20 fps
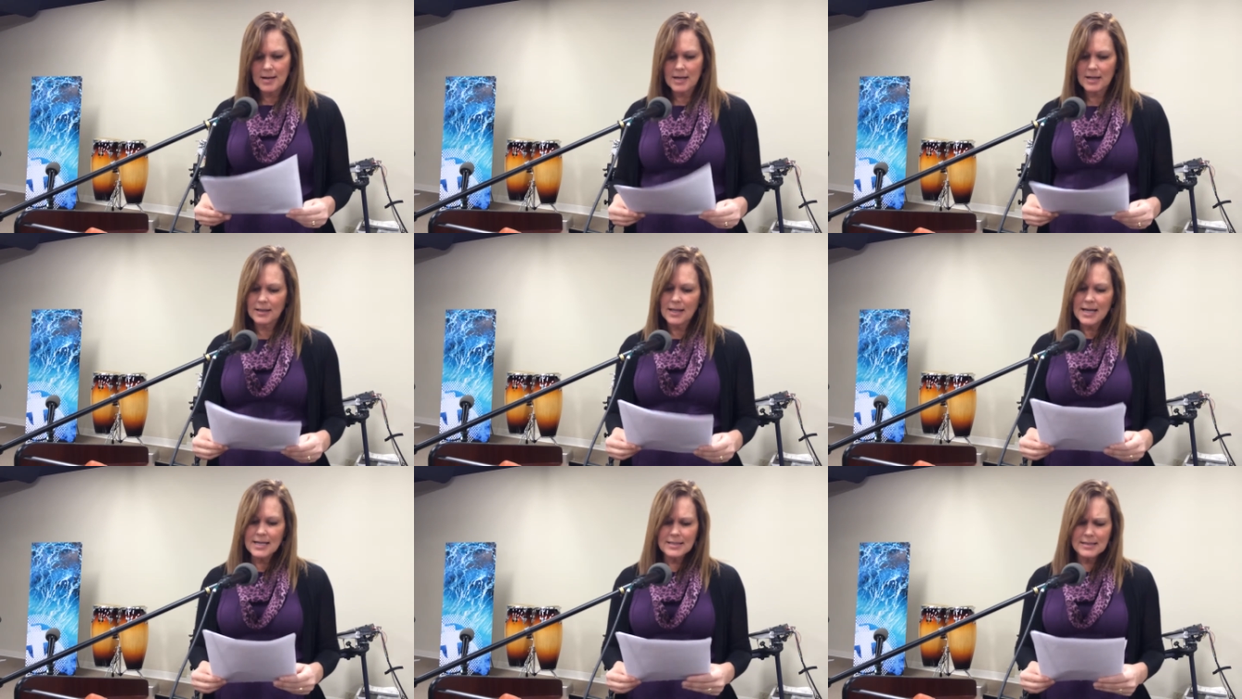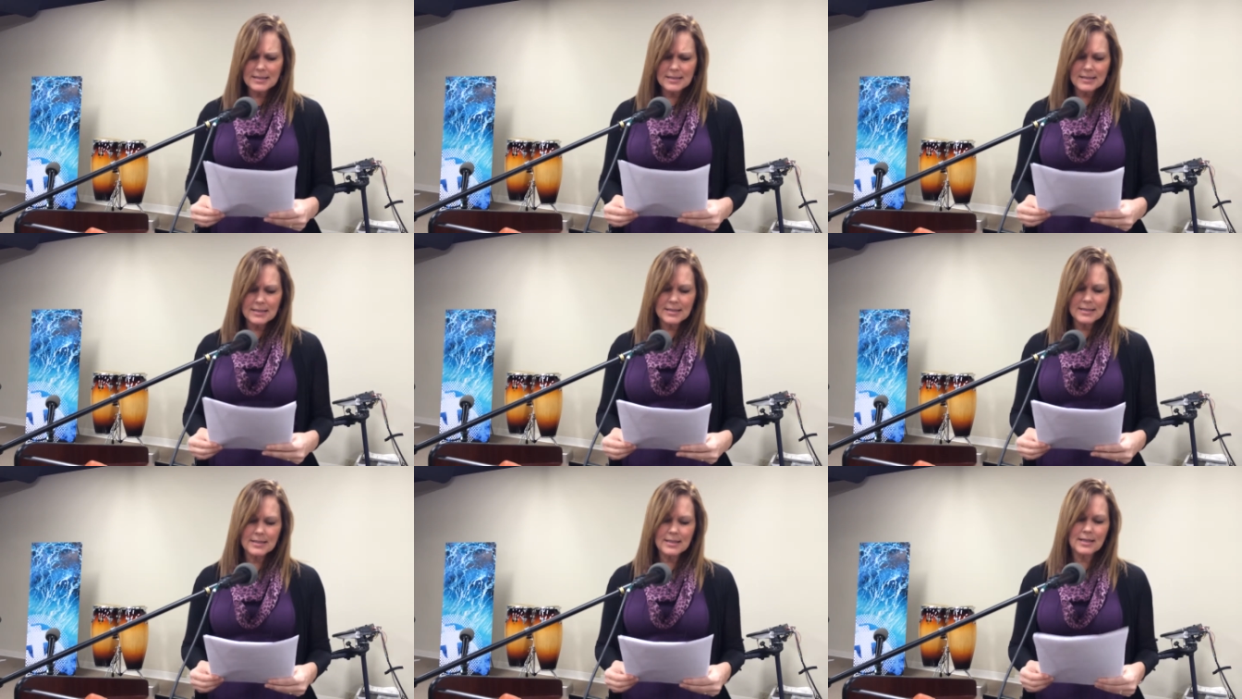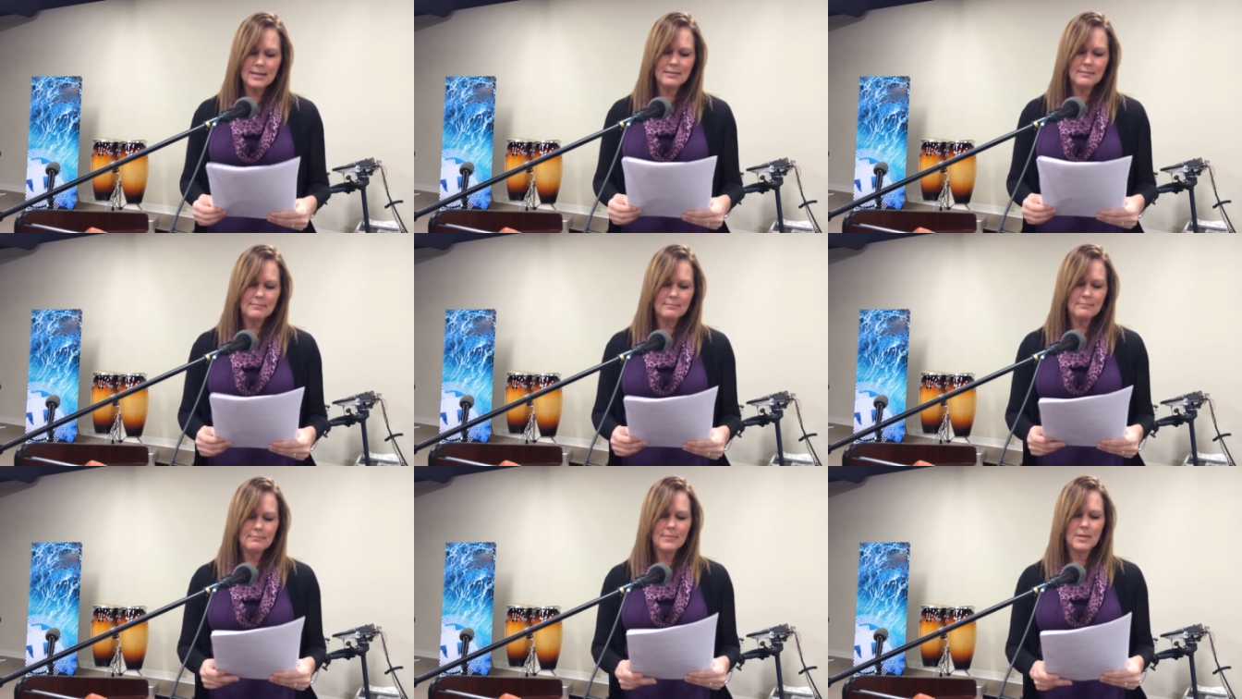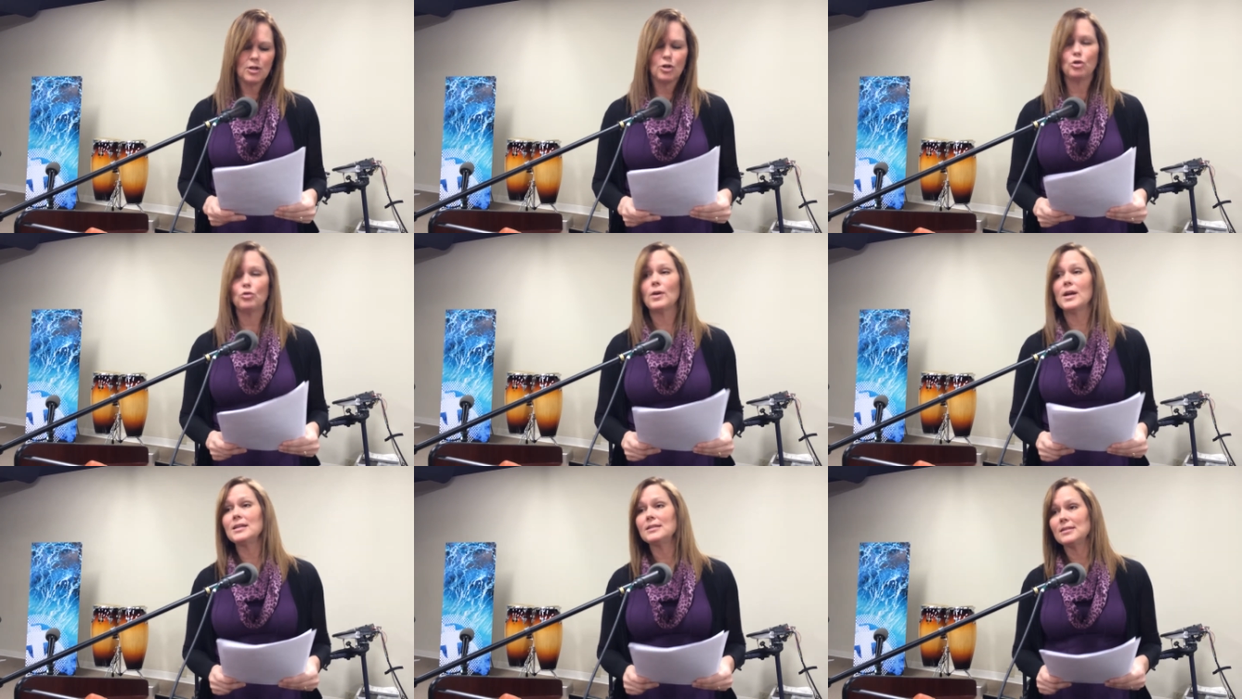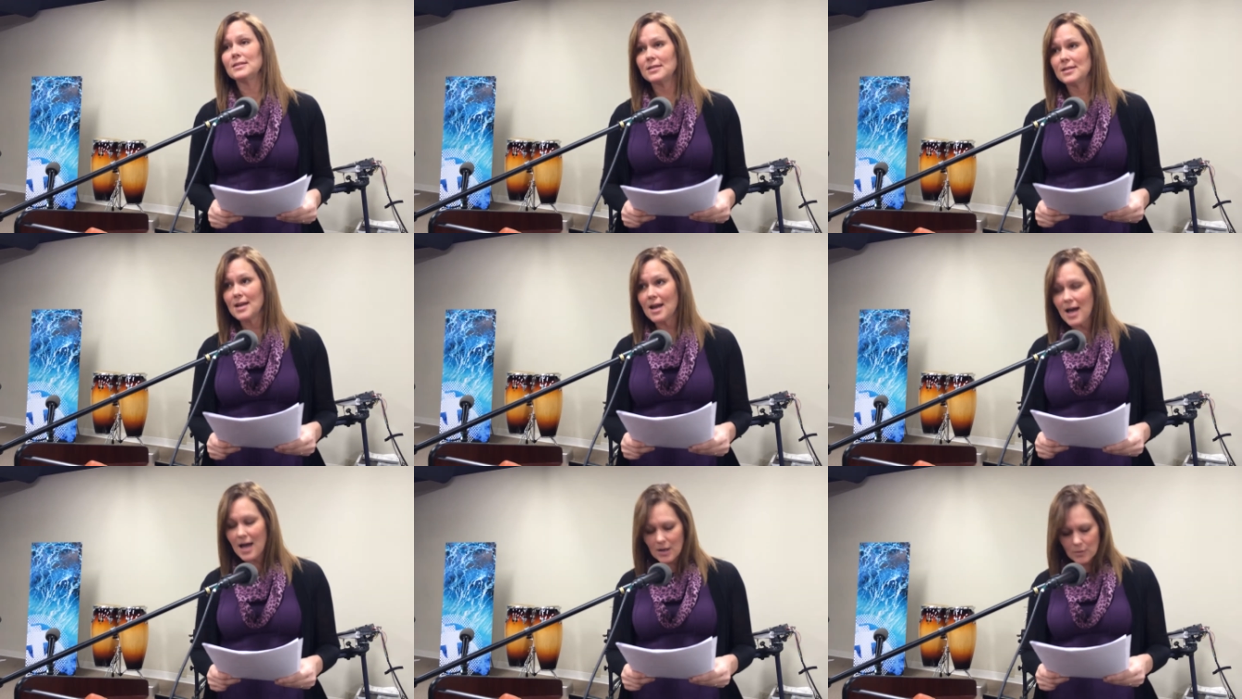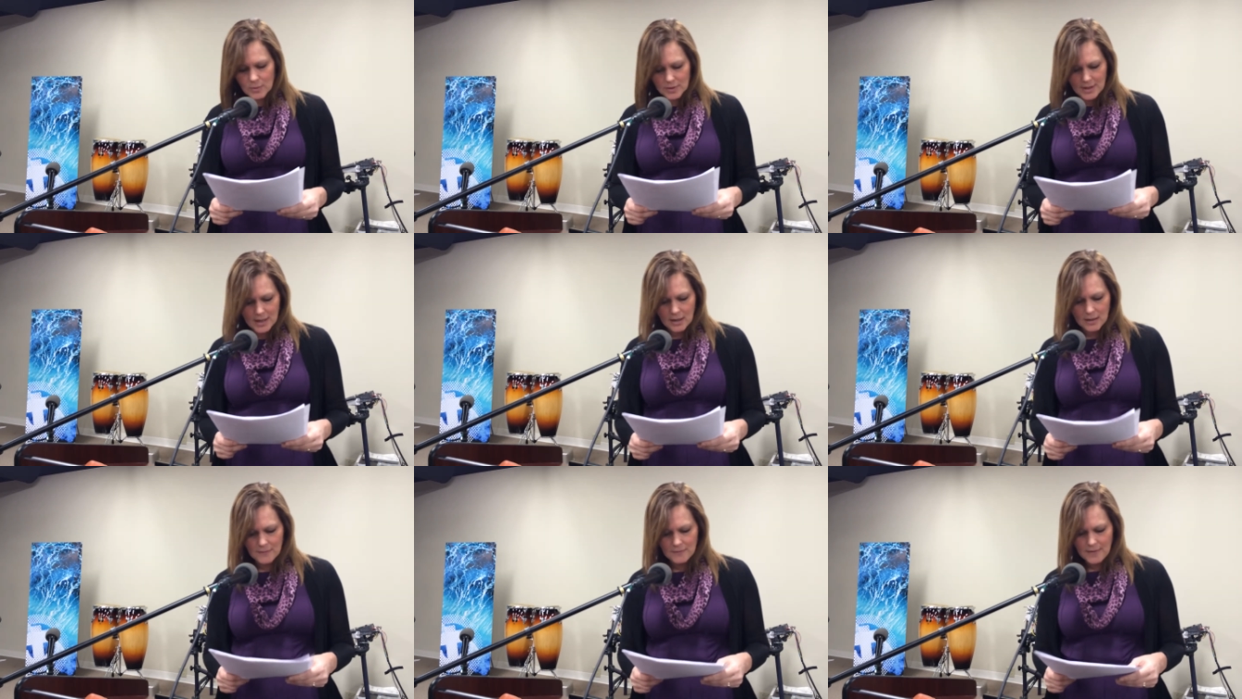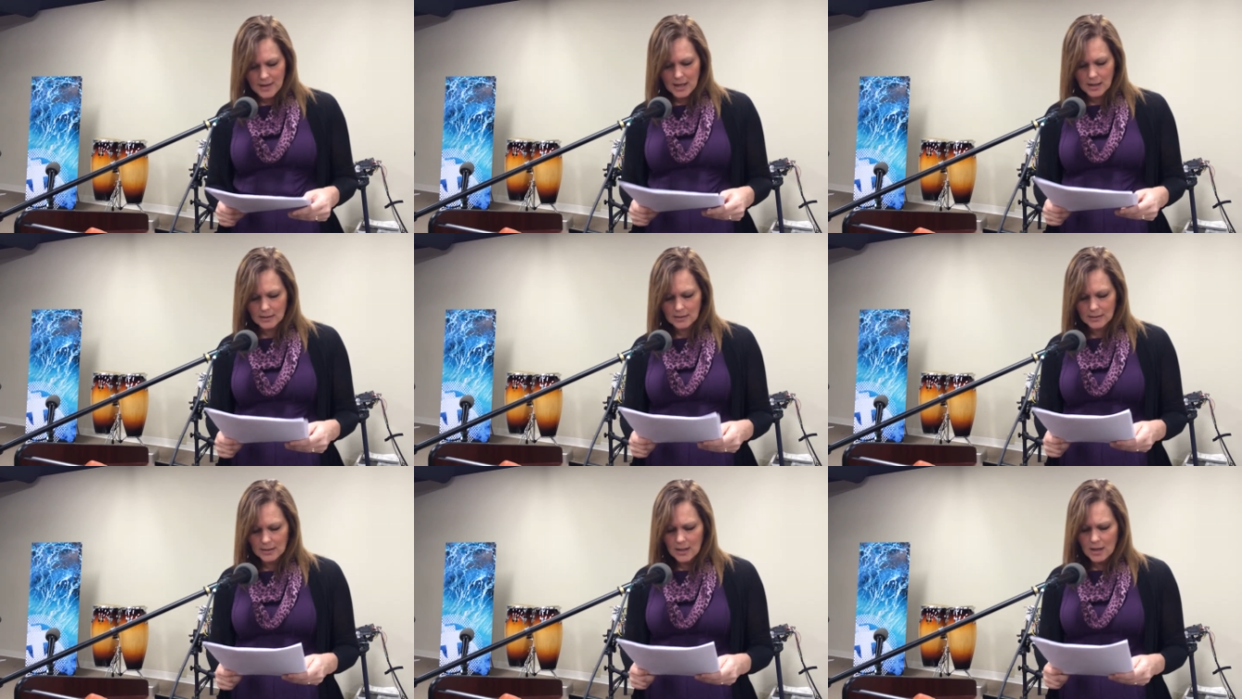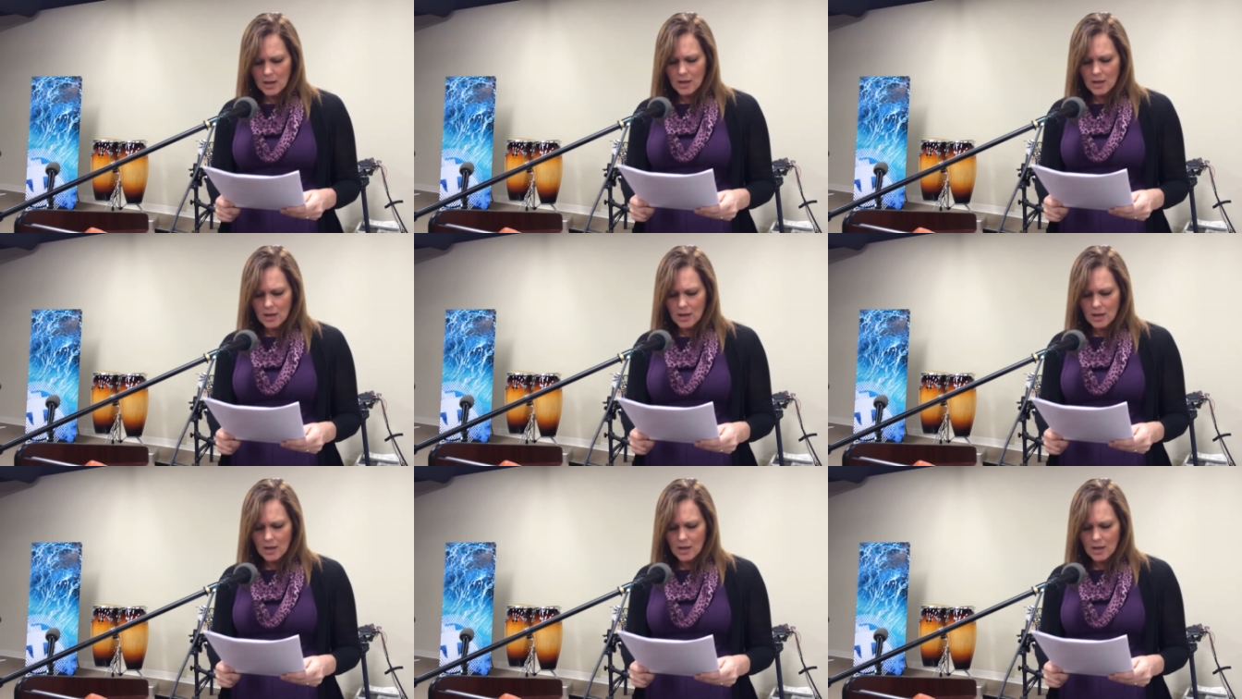not a license to sin, grace is not without effect,